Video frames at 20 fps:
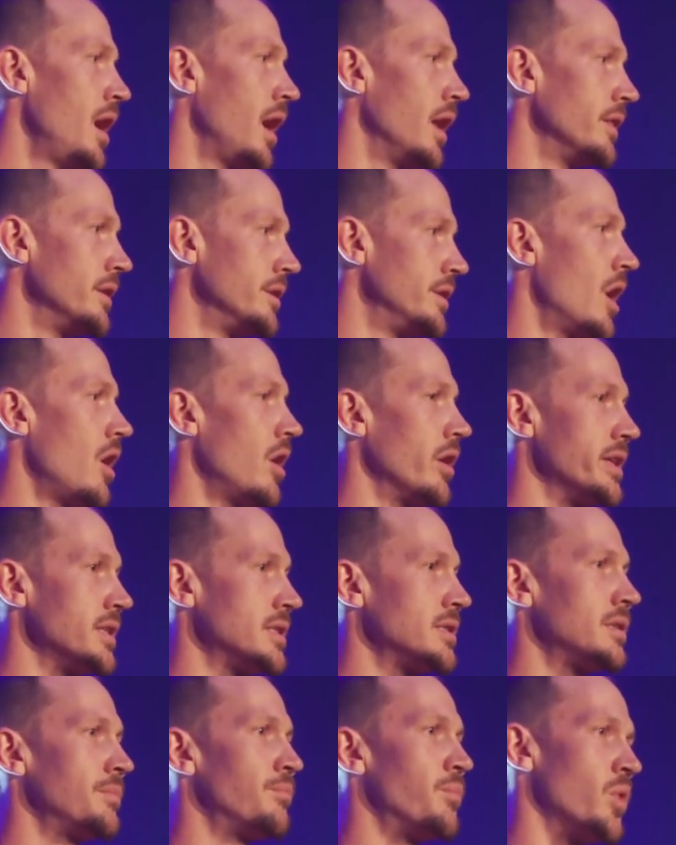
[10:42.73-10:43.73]
And the
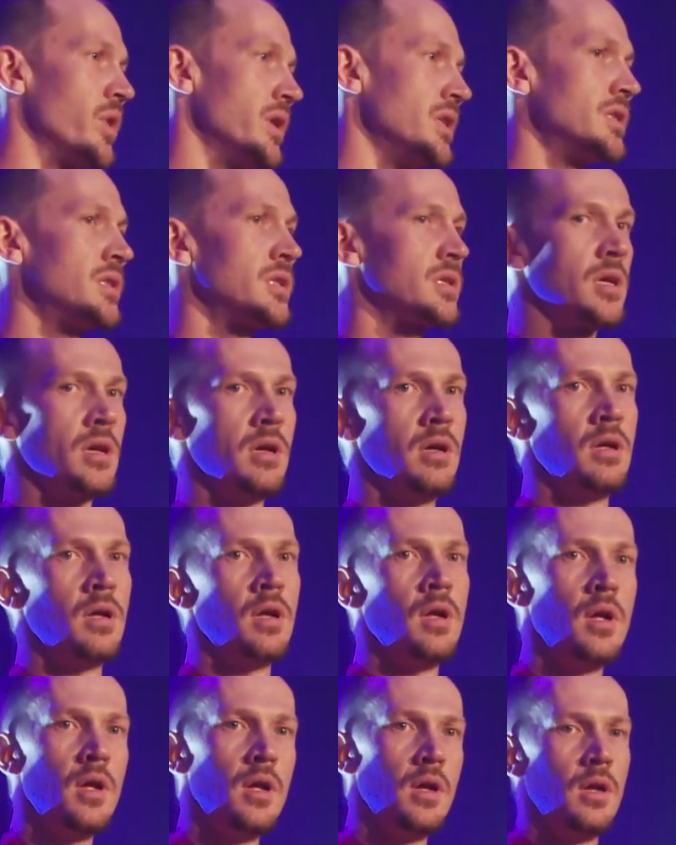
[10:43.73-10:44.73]
Taoist priests,
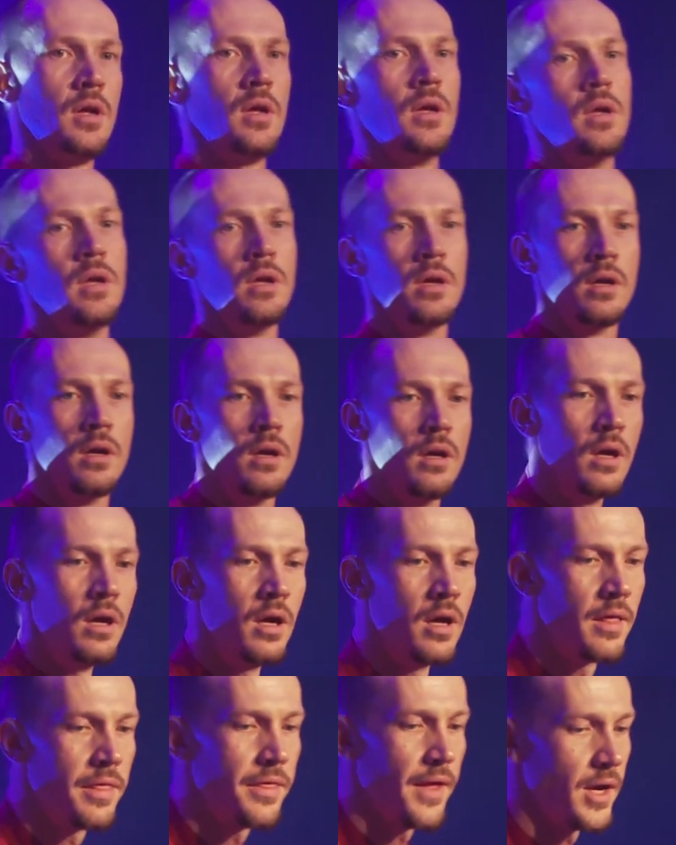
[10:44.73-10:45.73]

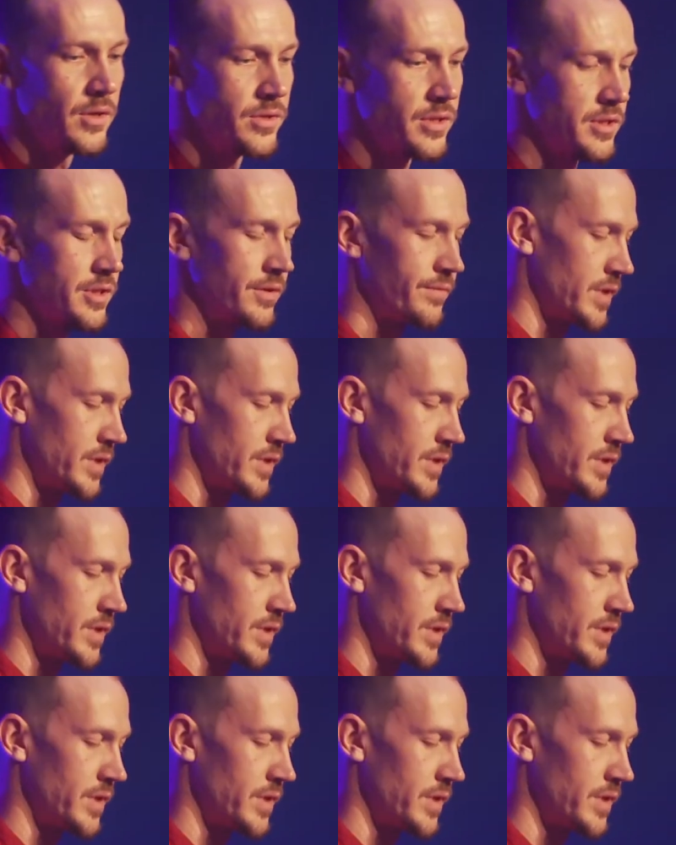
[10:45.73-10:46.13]
thousands